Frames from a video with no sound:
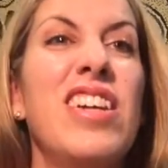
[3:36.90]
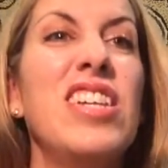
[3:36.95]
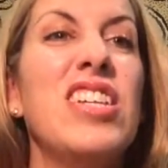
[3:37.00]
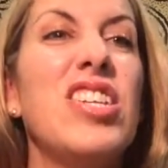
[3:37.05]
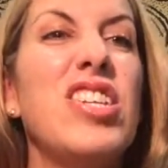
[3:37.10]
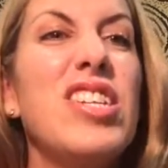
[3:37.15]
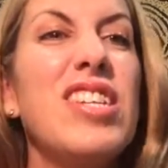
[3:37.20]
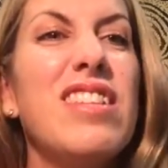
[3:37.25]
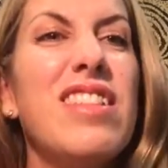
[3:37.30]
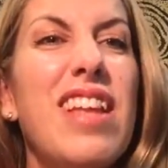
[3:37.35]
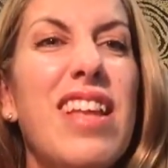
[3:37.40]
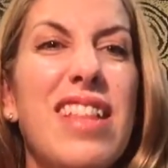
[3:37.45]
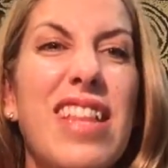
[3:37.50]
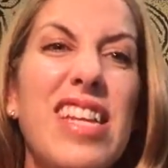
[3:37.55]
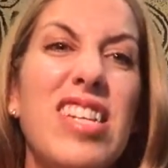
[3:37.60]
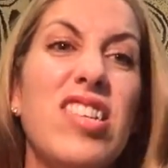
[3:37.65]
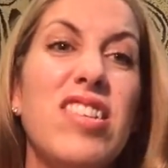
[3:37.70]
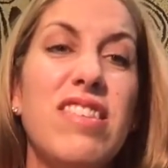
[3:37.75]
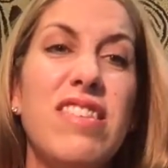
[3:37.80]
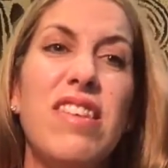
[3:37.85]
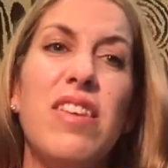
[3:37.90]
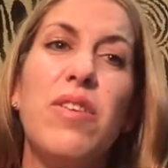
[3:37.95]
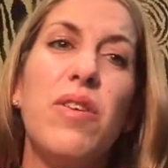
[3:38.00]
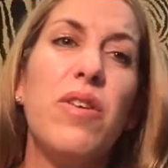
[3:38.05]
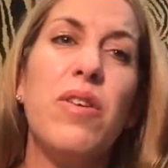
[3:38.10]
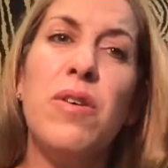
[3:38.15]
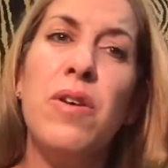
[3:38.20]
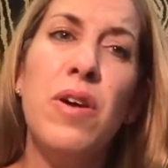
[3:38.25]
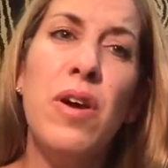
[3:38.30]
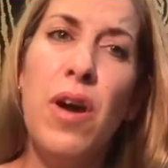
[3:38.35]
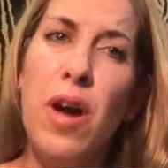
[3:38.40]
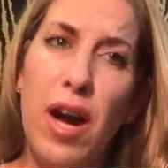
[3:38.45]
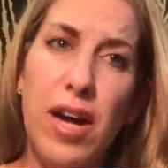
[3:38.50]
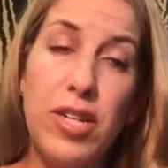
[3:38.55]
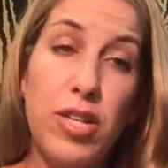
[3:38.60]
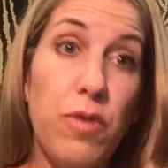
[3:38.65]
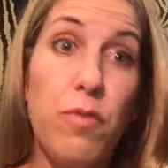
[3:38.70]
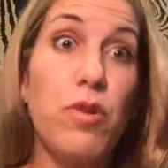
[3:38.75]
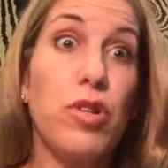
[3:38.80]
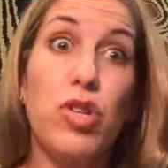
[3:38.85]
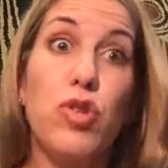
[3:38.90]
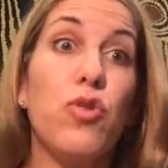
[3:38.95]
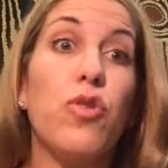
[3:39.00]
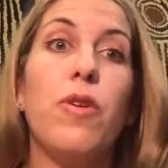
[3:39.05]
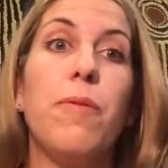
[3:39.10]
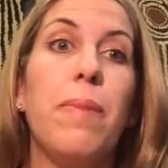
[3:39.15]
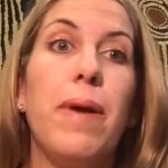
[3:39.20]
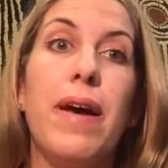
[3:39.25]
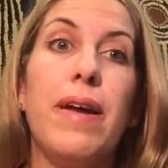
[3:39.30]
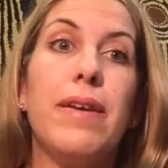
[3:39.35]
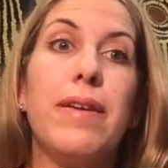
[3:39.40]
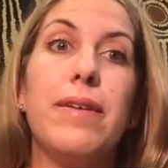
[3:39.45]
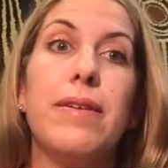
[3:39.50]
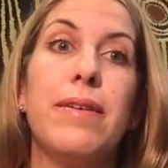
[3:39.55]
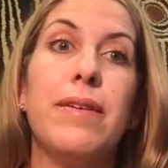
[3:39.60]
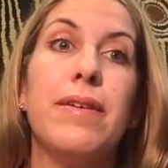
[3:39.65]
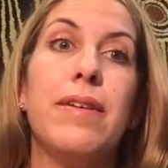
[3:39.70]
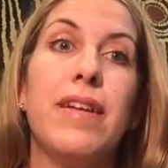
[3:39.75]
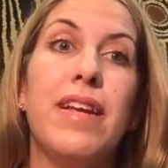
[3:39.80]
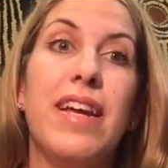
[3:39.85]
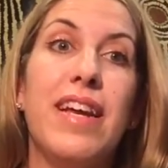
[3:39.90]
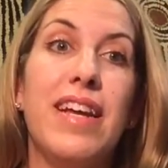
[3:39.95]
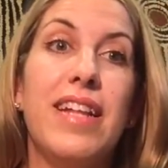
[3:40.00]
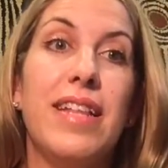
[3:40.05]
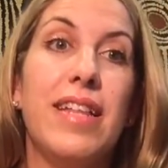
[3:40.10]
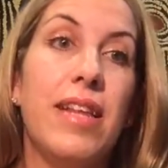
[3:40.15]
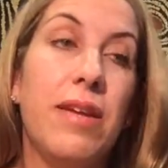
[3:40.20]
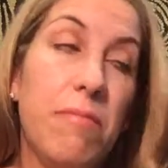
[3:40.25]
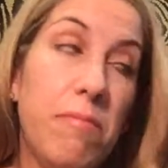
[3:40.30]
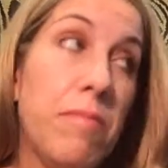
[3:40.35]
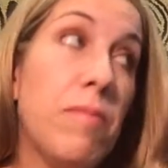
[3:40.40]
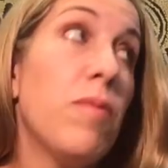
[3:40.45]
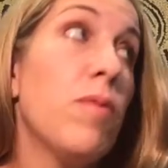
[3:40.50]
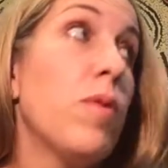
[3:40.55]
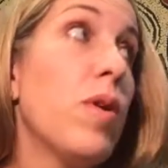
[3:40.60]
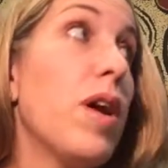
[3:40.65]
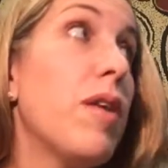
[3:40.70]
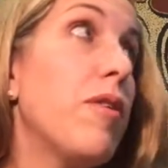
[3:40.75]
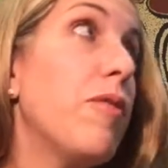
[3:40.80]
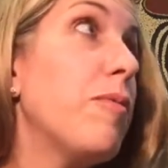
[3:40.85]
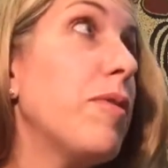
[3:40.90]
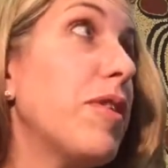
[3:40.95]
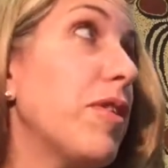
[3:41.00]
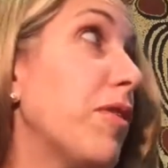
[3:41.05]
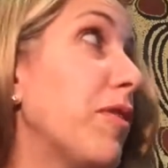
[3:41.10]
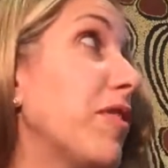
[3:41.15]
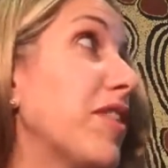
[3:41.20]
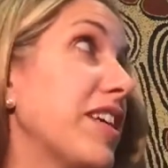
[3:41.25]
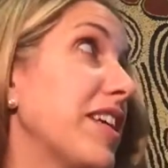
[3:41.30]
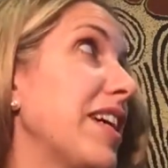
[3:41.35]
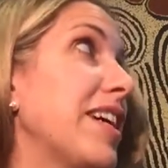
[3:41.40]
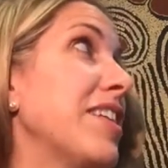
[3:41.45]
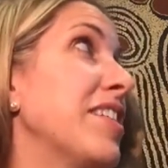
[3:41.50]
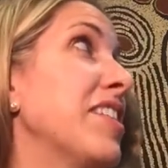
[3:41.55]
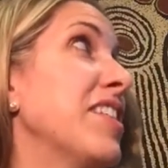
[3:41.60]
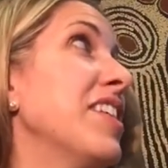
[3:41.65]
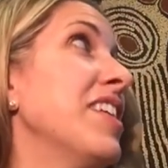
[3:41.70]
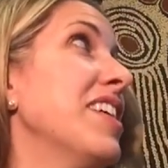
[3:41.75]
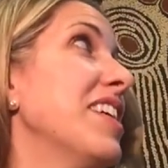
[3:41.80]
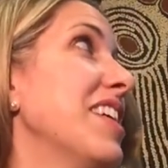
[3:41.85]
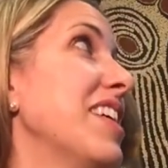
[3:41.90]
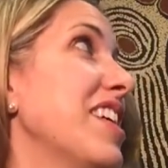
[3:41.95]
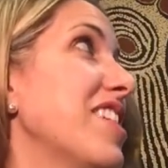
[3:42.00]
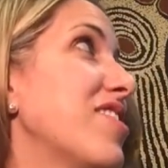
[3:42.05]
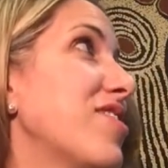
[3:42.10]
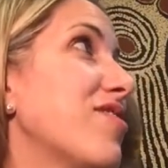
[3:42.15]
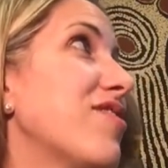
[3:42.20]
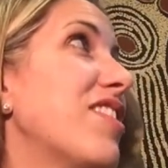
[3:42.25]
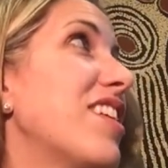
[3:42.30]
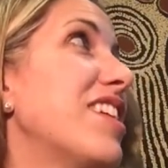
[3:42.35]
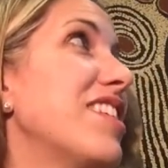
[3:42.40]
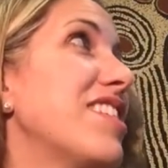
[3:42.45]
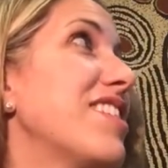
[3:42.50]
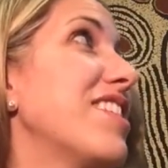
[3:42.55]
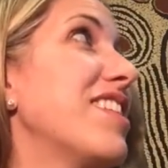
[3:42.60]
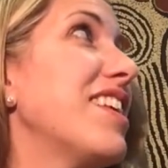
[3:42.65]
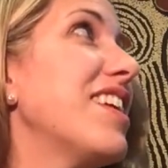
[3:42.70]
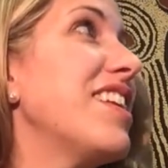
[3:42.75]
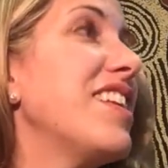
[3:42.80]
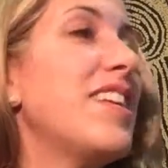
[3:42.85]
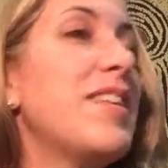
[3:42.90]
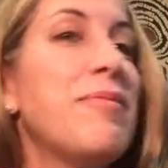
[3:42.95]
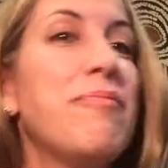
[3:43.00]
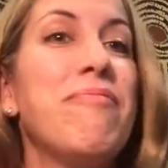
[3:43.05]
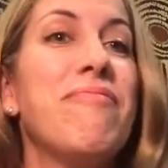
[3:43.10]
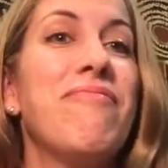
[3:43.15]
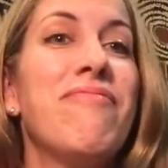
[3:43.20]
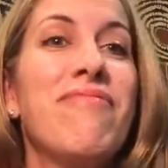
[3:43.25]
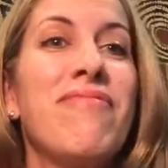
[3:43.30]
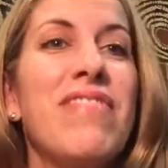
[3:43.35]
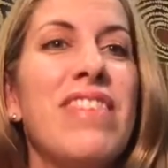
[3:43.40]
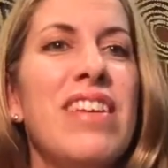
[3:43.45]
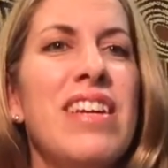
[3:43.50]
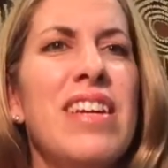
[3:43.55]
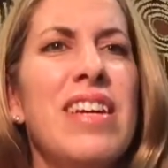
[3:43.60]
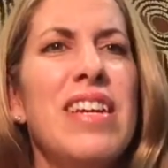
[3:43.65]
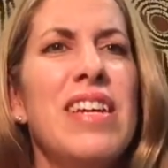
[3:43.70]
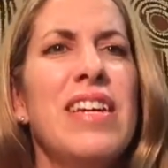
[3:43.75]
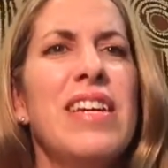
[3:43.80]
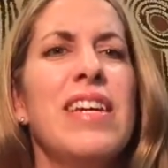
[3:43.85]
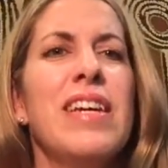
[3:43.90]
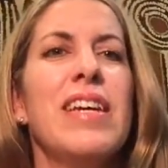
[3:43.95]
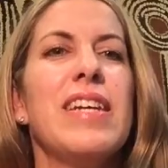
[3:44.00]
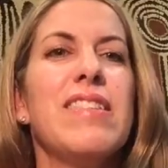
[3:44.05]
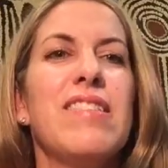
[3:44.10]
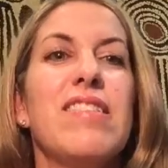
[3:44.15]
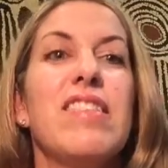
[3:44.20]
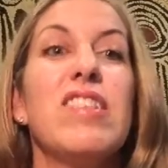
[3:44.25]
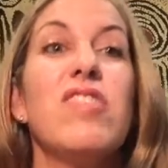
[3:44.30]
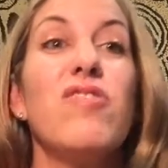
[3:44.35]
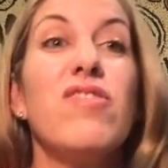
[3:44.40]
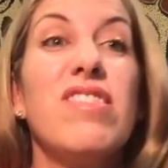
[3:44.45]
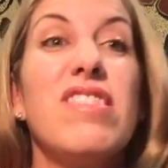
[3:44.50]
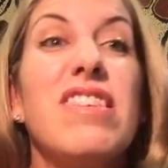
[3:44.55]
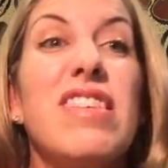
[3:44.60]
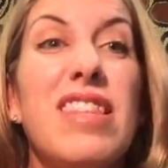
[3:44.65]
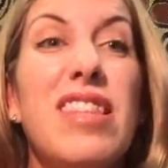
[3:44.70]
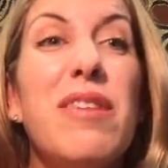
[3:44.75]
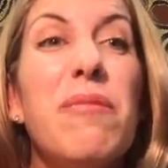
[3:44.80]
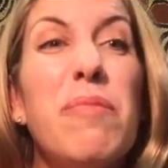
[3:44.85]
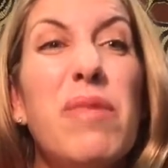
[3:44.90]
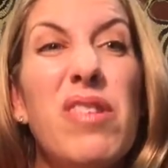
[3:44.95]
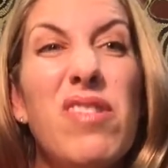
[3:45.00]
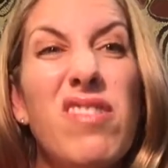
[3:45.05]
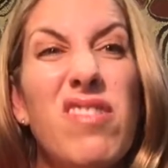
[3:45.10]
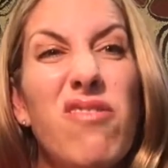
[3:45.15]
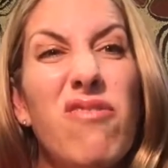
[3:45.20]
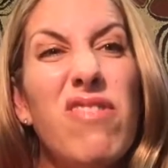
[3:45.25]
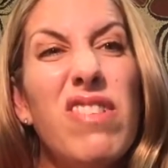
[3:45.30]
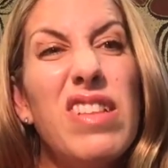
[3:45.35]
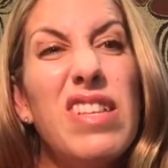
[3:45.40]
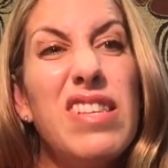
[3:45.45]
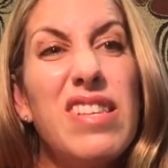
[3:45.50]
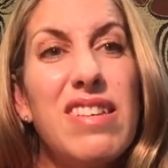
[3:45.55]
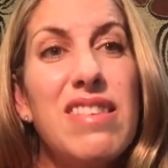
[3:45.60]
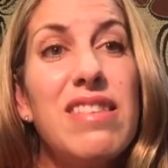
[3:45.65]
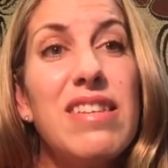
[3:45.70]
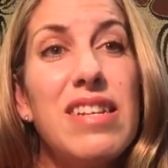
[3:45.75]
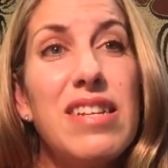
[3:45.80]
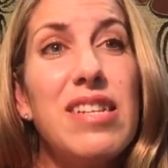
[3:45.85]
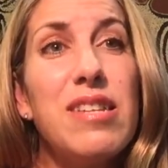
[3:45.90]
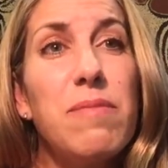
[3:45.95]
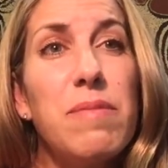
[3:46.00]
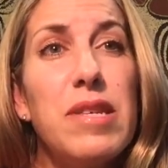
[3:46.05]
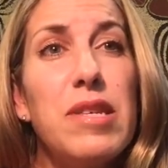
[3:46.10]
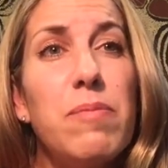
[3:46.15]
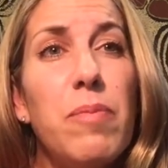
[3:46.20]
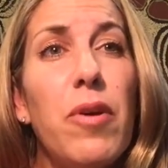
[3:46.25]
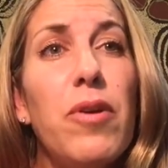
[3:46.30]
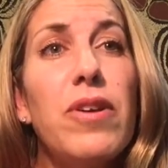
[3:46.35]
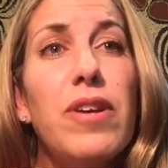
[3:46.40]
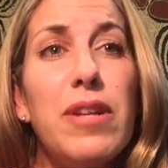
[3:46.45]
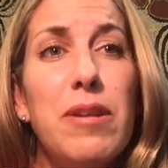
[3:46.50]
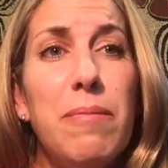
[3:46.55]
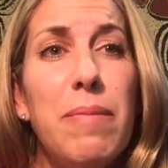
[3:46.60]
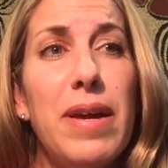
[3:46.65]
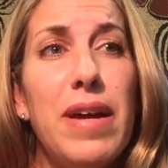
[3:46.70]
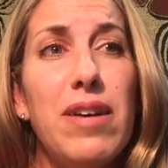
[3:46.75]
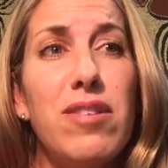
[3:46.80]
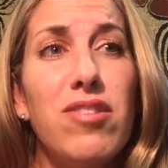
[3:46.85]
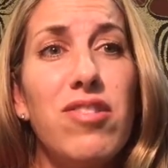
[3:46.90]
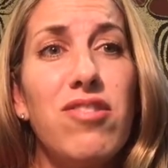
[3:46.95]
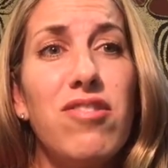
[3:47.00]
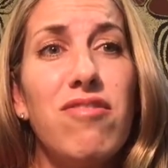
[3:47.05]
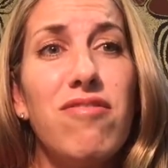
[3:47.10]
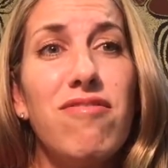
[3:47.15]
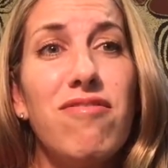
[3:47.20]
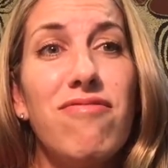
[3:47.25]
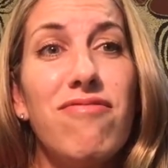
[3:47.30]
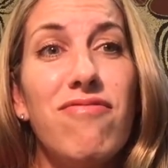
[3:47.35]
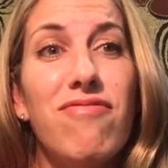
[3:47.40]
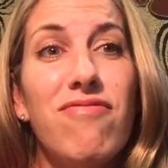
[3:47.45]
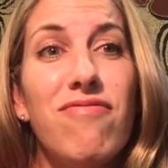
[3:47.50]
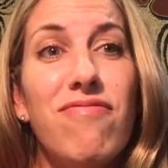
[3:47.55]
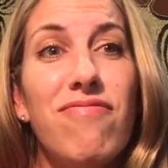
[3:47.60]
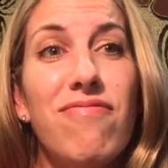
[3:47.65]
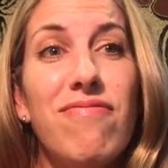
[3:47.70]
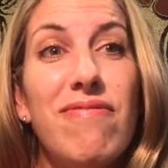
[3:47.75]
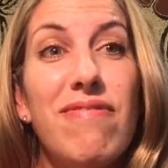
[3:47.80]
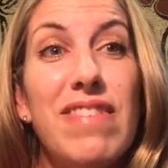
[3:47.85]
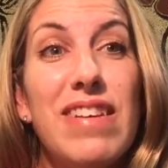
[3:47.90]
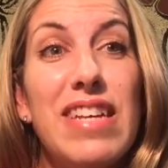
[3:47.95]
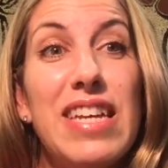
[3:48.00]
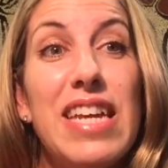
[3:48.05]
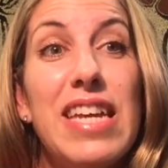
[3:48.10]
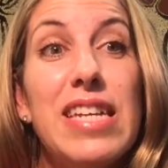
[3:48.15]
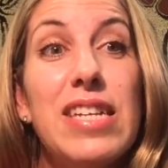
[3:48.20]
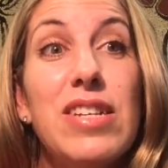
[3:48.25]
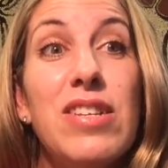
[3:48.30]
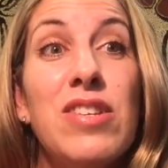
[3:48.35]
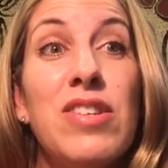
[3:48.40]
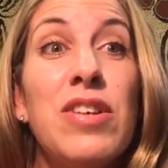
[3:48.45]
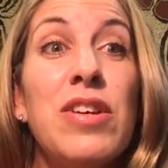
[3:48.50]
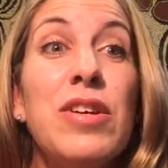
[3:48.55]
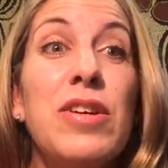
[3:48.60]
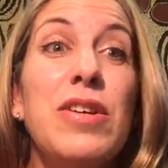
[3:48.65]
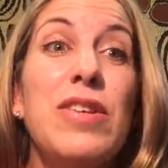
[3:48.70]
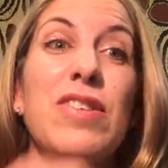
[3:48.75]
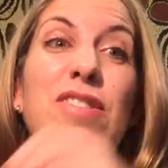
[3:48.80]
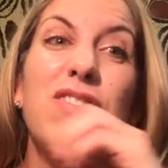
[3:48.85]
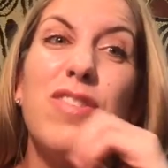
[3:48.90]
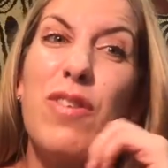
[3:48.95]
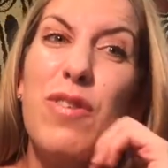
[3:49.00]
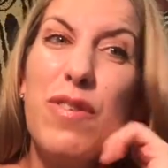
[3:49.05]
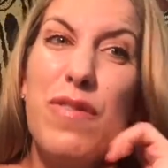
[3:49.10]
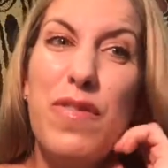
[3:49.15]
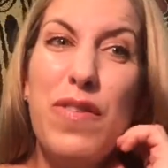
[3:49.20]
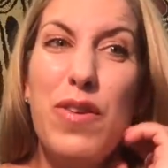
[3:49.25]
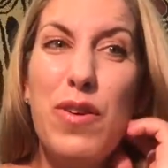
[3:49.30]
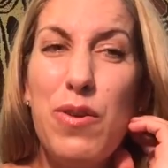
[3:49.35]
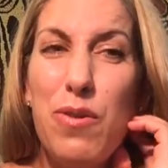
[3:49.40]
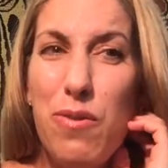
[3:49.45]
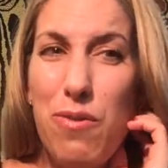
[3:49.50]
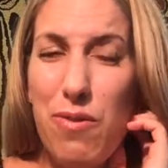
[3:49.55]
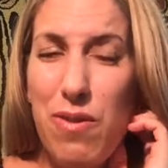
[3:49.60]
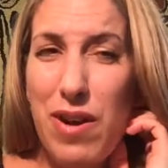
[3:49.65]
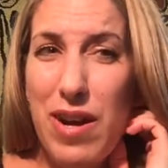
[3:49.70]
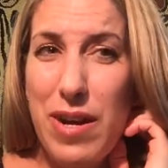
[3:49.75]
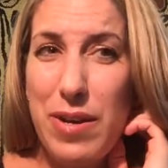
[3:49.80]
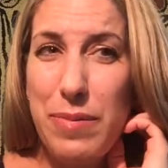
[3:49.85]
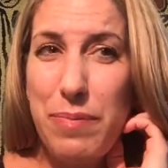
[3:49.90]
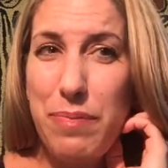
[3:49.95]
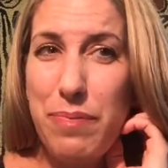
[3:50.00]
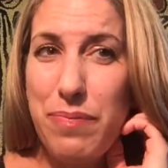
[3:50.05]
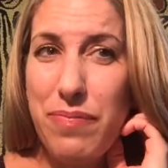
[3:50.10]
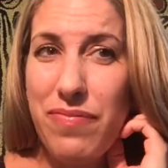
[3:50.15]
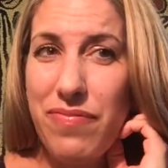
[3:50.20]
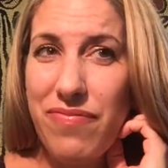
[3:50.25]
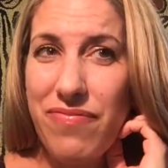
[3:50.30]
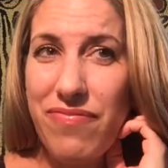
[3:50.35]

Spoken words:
she said, I don't want to talk about it. And then I went, okay, that's all right. And then it's an interesting thing because it really does need to be spoken about. And so if you have